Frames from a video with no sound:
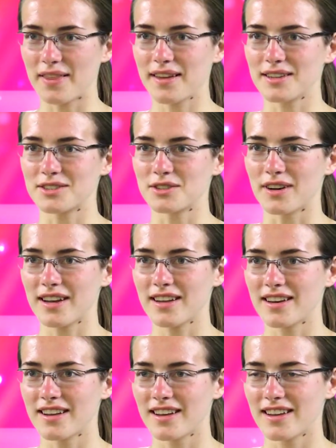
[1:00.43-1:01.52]
think it's
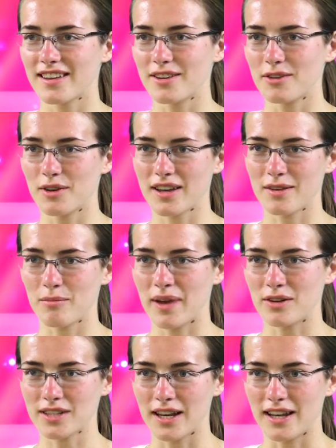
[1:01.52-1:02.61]
great. You can
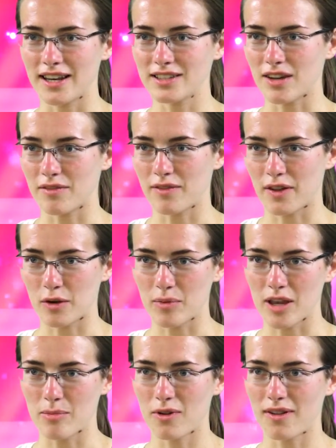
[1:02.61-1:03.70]
bounce ideas off of other
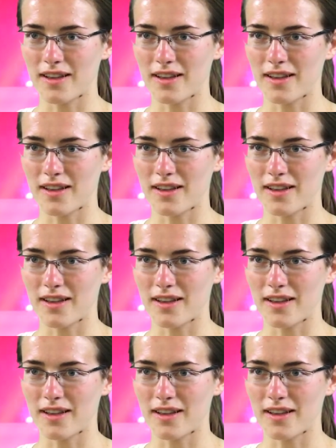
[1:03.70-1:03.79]
people,